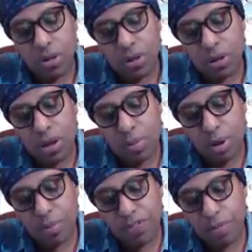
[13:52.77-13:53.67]
come
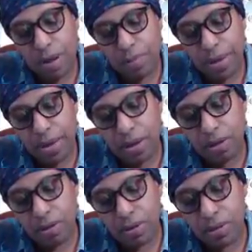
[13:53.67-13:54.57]
up for my
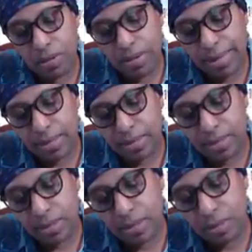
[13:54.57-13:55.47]
bail because that's the